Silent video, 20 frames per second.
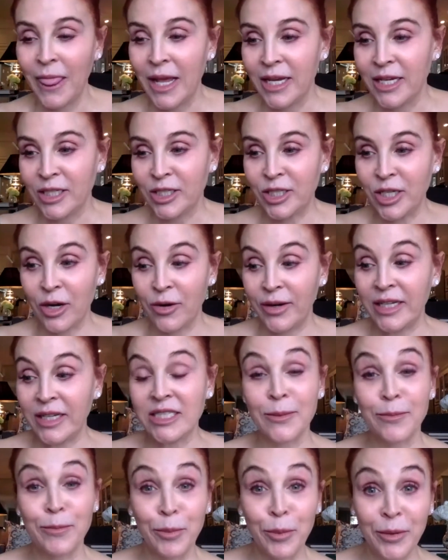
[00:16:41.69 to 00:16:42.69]
So it's a
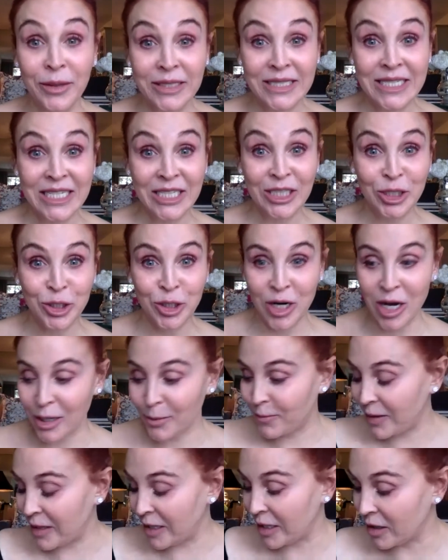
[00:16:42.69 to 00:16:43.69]
pretty strong
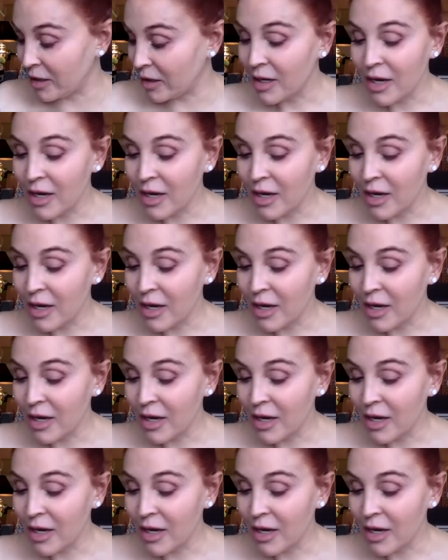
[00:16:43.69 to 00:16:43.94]
peel.